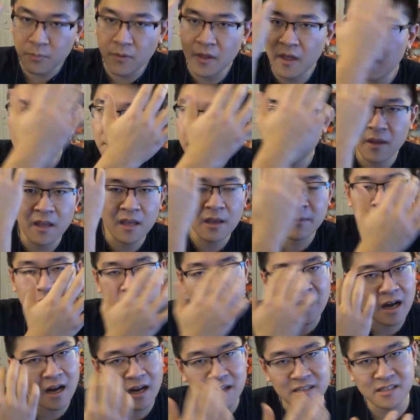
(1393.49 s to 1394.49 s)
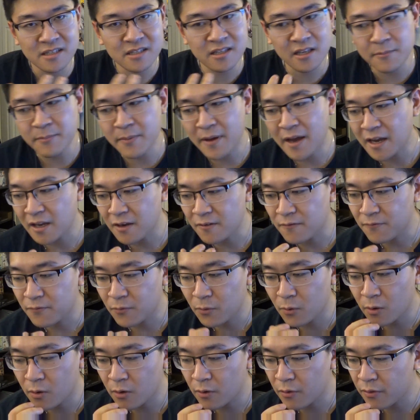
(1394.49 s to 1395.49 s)
it being able to oscillate back and
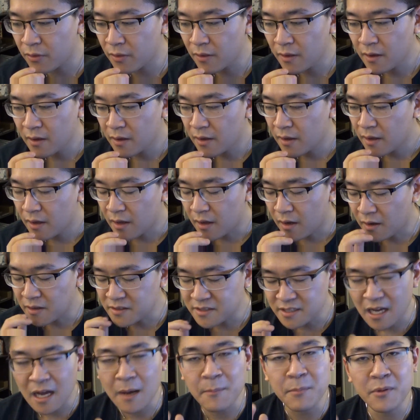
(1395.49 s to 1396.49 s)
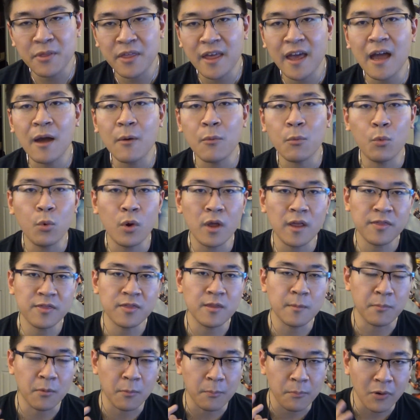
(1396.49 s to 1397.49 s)
forth. On top of that, with
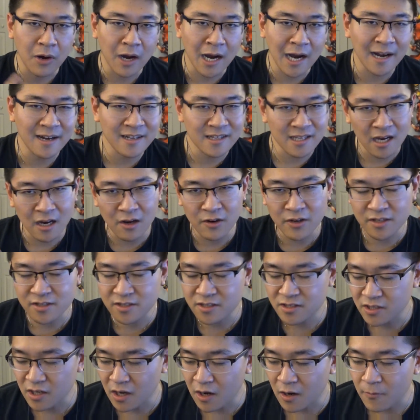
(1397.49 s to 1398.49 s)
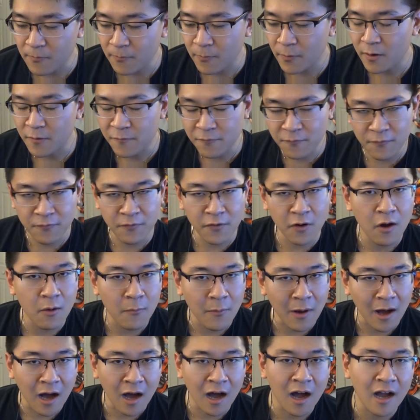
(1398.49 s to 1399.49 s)
the proprietary software
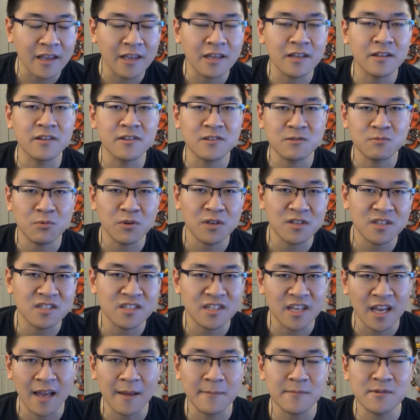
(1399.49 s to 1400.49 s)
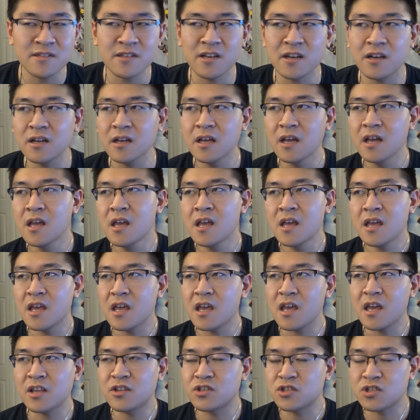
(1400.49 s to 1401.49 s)
from Oculus with Samsung,
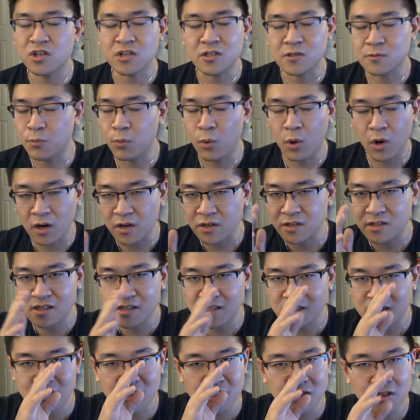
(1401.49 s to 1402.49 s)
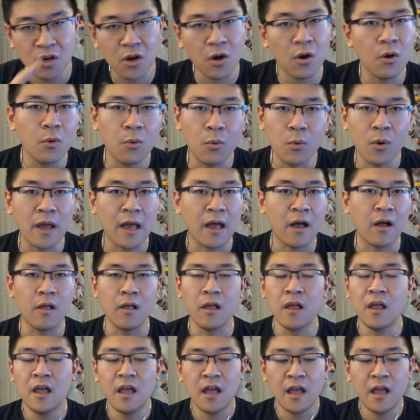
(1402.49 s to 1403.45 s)
it just works so well.